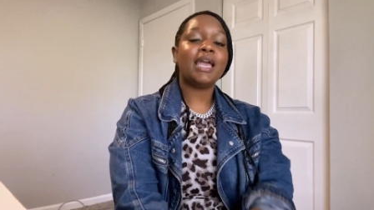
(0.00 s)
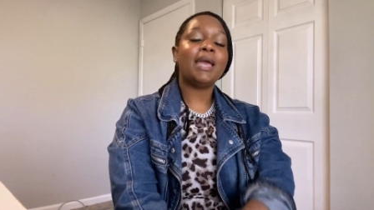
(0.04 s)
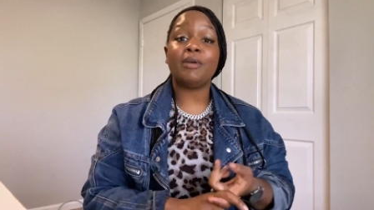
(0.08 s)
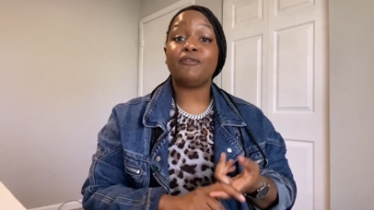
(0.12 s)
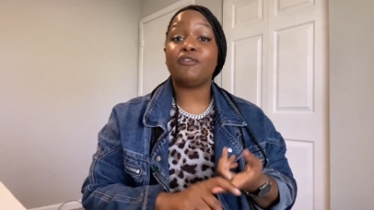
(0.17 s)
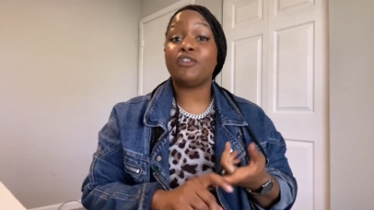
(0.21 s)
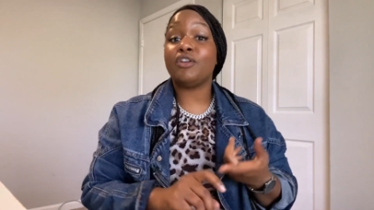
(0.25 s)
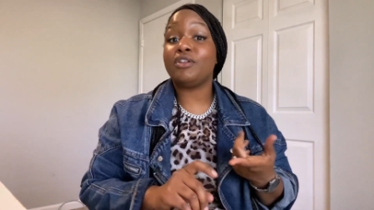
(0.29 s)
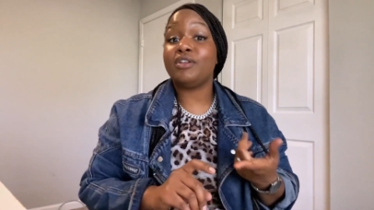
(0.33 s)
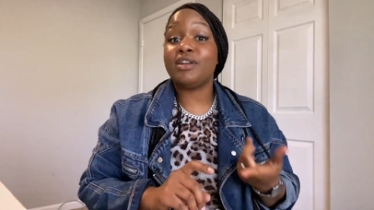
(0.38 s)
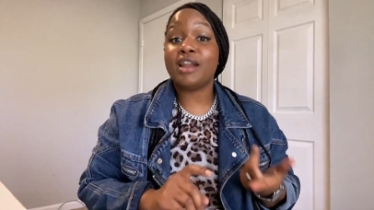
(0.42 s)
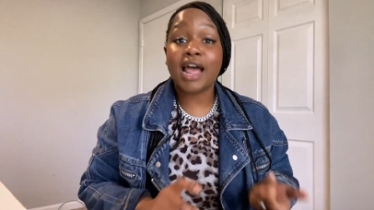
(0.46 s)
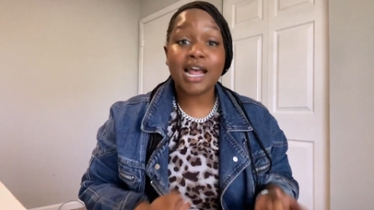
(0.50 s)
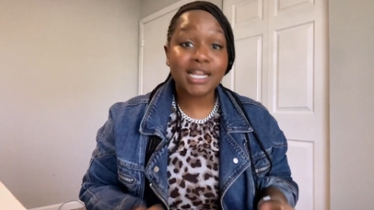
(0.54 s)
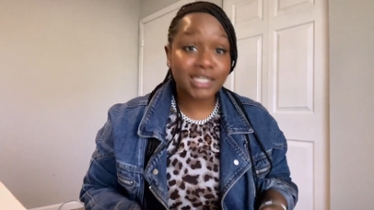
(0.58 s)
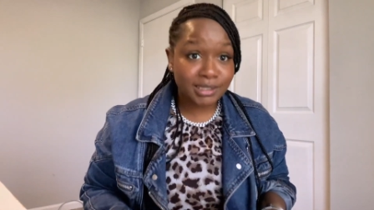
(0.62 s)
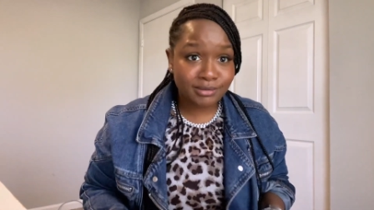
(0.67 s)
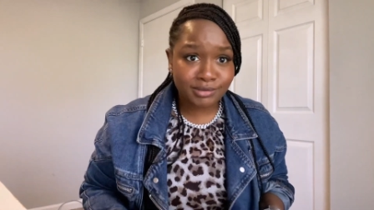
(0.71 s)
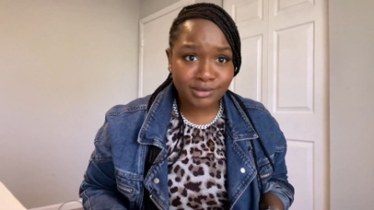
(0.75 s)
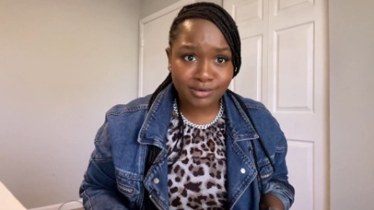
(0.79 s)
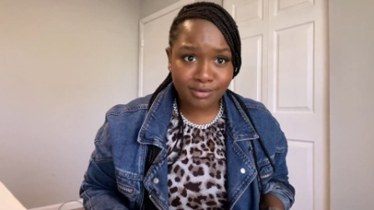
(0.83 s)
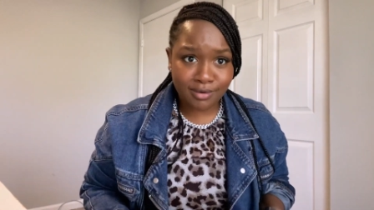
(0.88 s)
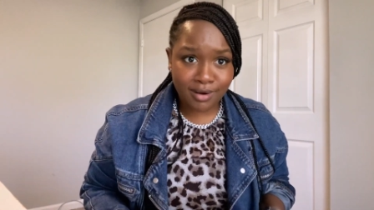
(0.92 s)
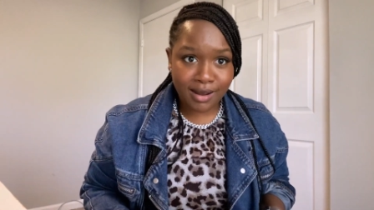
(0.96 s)
If you're not
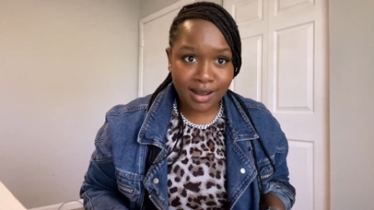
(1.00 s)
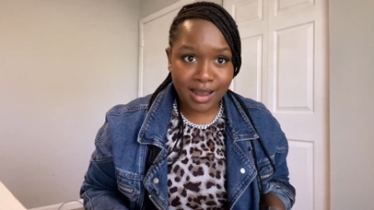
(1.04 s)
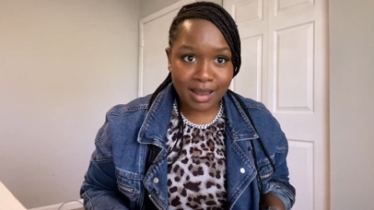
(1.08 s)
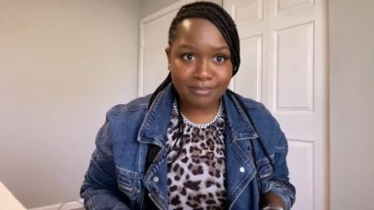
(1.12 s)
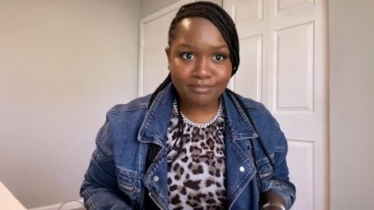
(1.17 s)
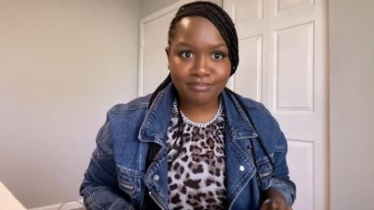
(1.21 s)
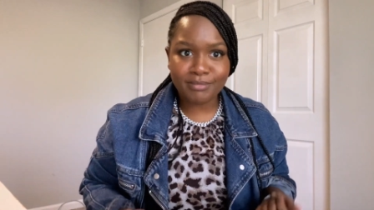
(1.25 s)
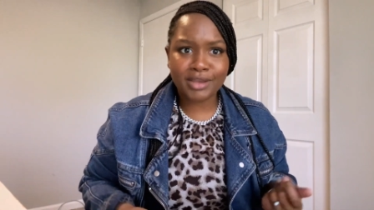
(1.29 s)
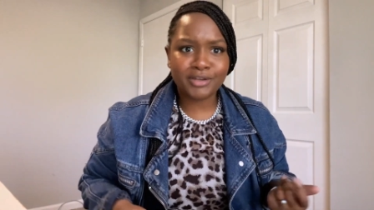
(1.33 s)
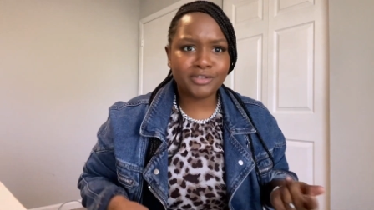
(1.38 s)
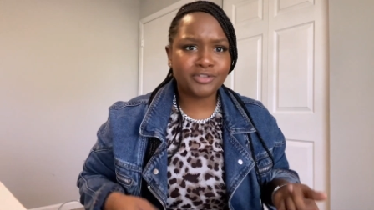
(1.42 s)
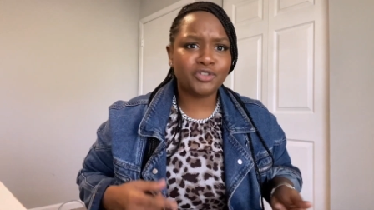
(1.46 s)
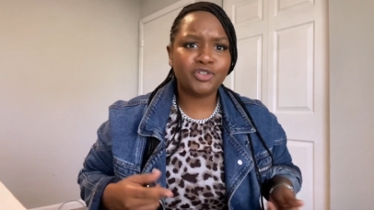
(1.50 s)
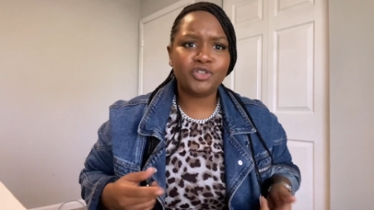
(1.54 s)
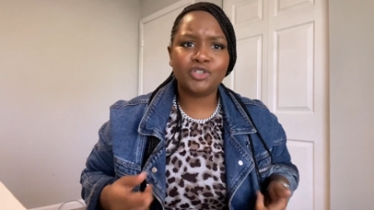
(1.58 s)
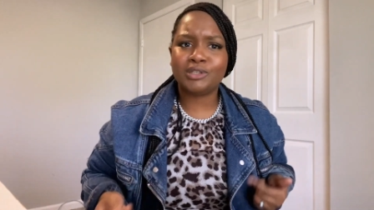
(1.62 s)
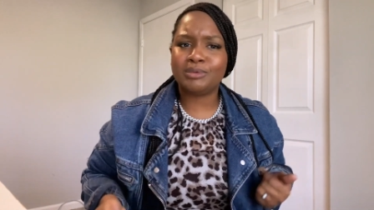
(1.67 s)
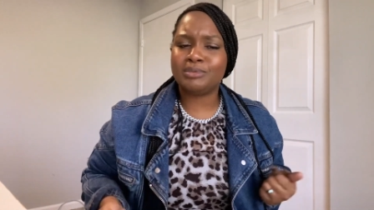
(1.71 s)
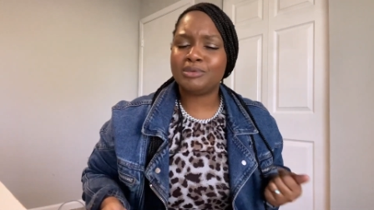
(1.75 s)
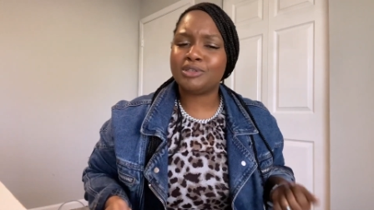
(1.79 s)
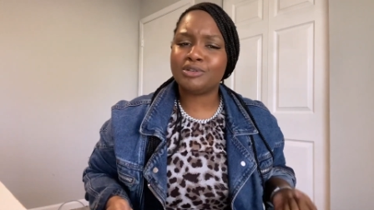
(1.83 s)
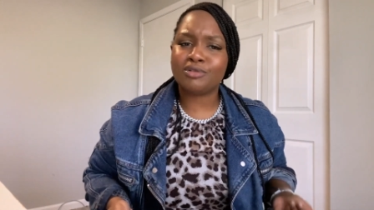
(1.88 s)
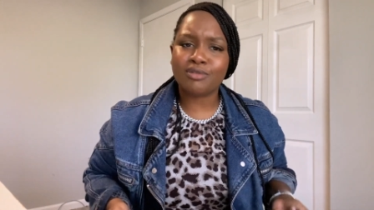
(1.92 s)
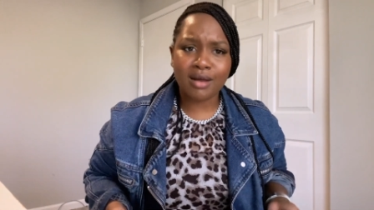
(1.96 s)
subscribed, make sure you
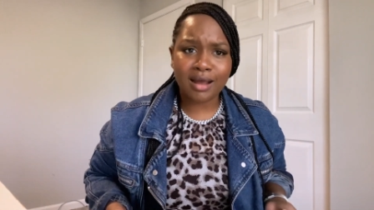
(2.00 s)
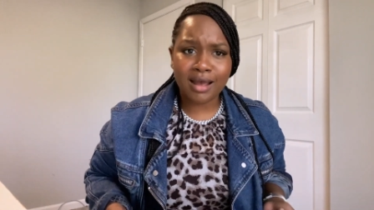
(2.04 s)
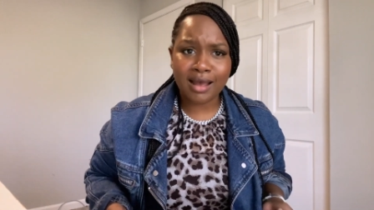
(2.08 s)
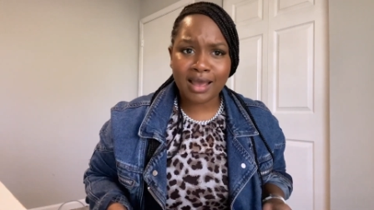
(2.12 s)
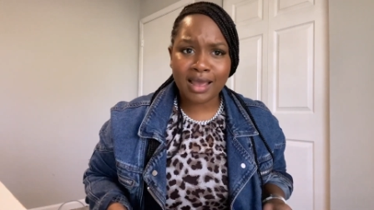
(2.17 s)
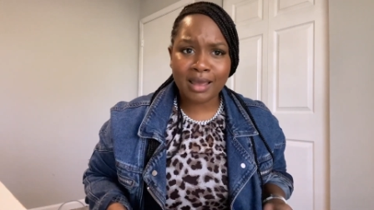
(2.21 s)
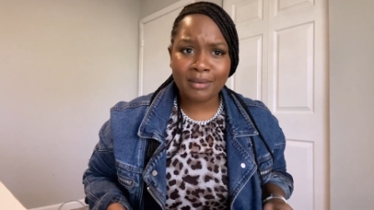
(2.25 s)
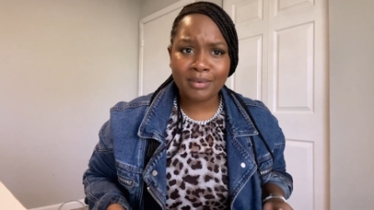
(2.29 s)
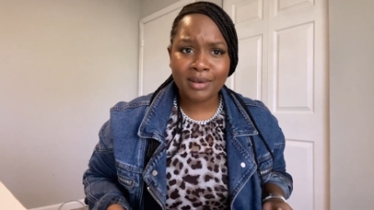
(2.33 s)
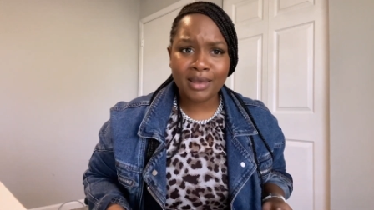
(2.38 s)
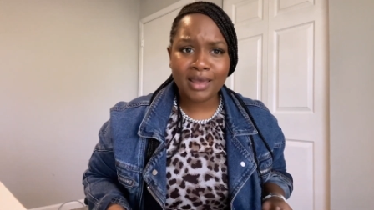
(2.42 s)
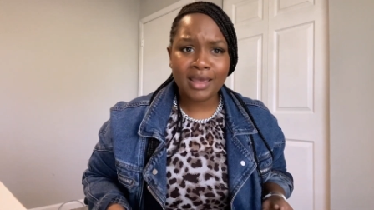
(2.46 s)
subscribe.